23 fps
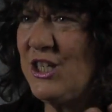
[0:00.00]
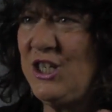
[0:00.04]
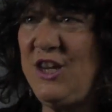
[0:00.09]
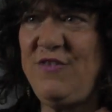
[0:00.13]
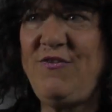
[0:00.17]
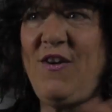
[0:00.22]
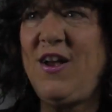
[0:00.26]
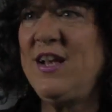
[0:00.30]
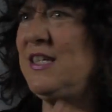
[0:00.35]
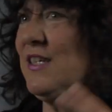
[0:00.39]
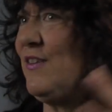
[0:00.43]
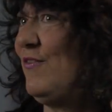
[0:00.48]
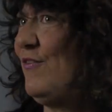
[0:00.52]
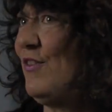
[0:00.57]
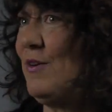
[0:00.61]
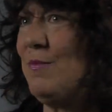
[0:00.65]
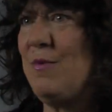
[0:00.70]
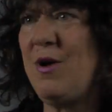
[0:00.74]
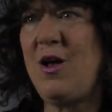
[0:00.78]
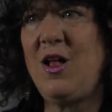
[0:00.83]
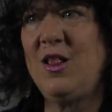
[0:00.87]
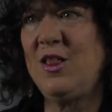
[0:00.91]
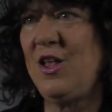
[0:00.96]
She finds them
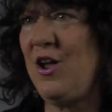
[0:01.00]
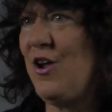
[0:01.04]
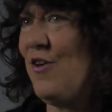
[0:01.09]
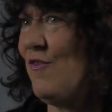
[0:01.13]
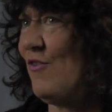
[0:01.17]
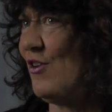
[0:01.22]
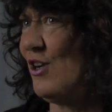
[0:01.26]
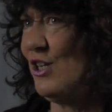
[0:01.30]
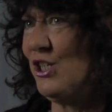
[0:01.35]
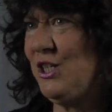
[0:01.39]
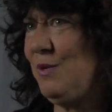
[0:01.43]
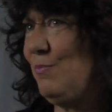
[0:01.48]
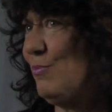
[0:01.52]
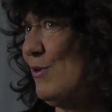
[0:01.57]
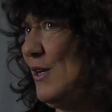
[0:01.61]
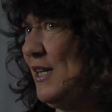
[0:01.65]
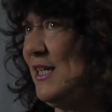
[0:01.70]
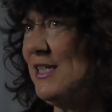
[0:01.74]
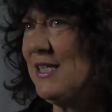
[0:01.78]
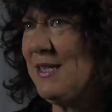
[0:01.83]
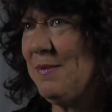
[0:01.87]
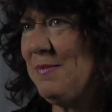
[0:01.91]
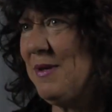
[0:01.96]
from all over, and she
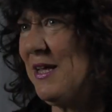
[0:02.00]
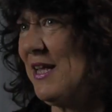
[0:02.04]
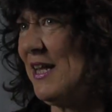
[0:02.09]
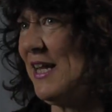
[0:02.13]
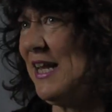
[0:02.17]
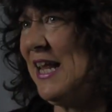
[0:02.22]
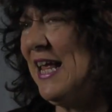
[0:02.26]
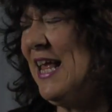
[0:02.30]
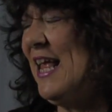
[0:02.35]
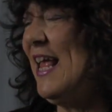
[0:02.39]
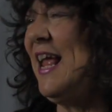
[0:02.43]
brings them in.